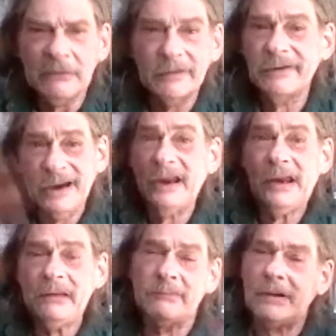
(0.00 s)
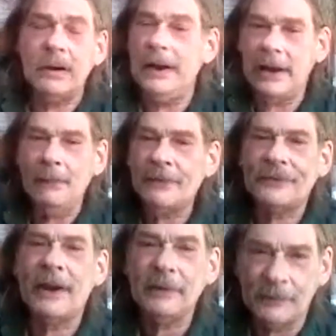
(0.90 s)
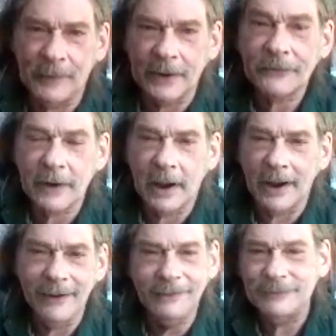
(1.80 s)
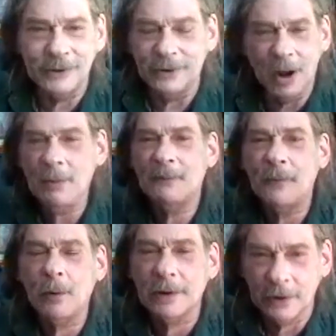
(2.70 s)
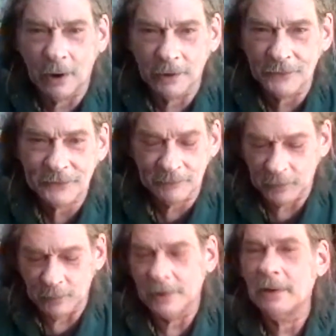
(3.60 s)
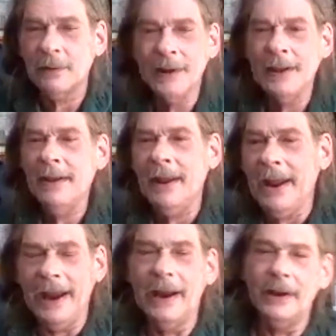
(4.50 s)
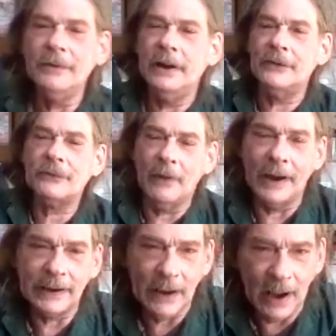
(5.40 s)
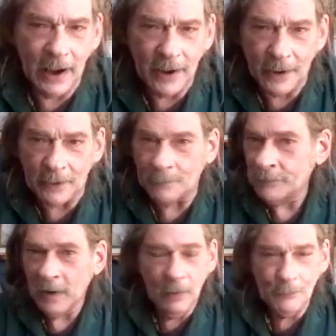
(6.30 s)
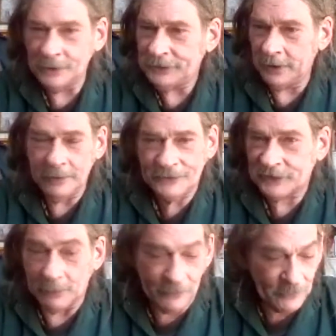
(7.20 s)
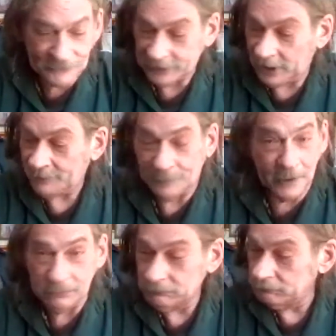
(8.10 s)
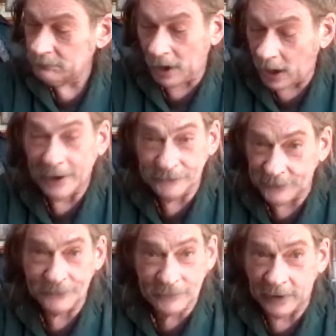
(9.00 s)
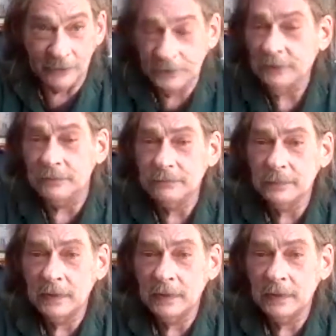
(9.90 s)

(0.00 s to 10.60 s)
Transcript: And I'm a sound effects guy. I'm a Foley artist, if you will. And it's like, but there is some of this stuff that I just can't do.